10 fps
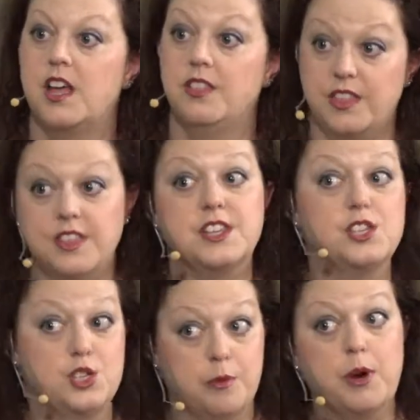This
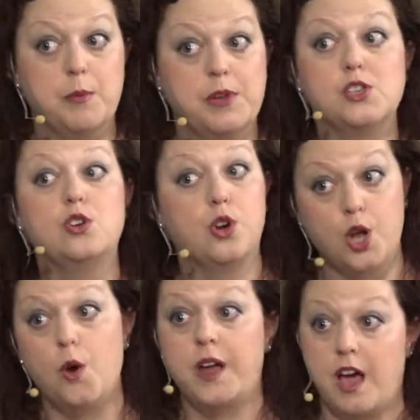is your purpose. You're
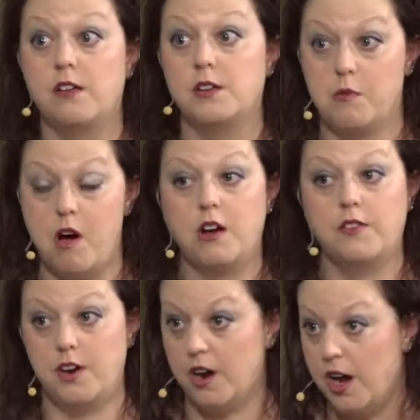going out to walk
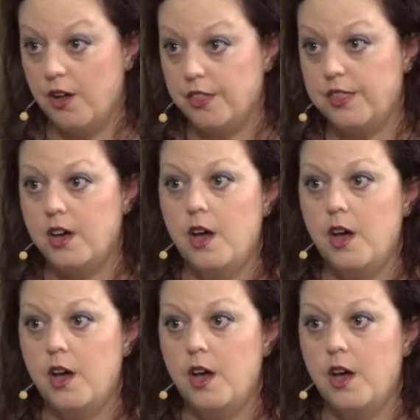for your health,